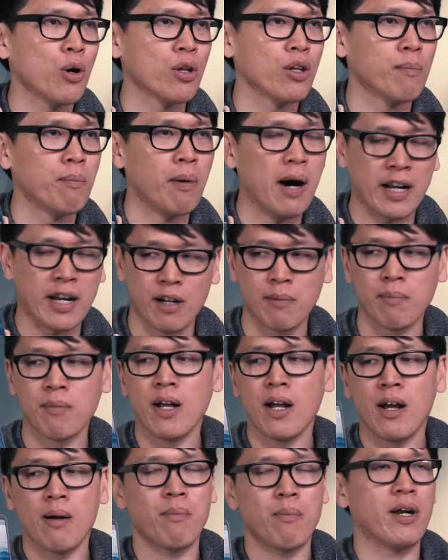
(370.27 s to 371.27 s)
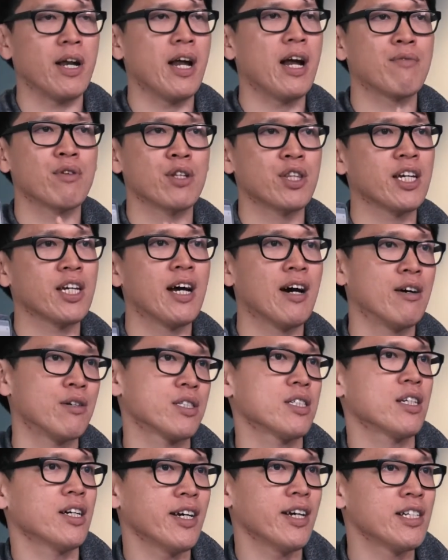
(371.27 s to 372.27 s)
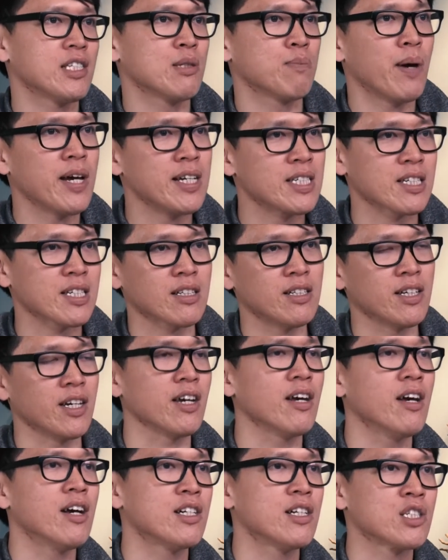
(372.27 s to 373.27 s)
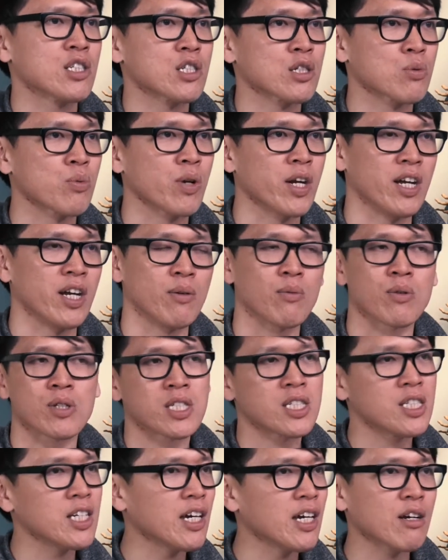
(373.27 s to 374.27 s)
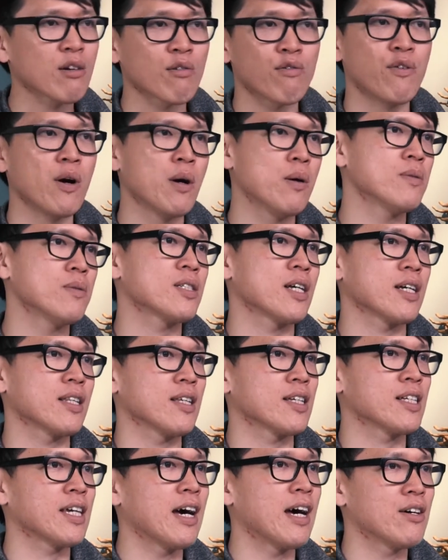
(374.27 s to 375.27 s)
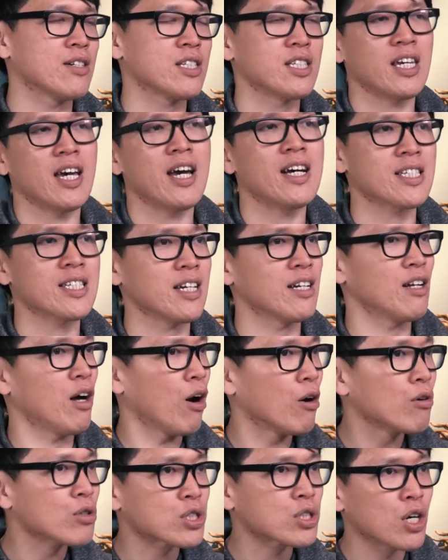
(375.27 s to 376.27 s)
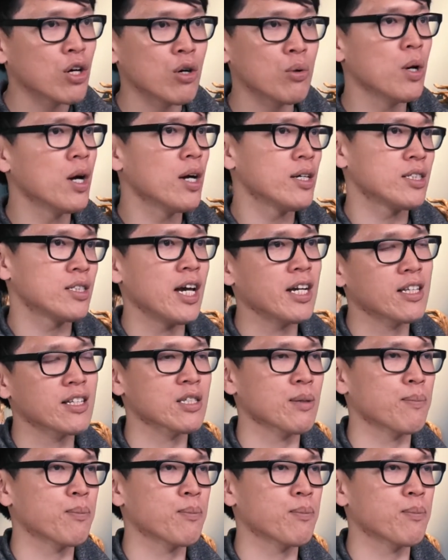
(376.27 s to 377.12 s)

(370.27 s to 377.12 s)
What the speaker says: on the bottom, but everything else is basically screen. We're seeing phones like the Galaxy S8 also take this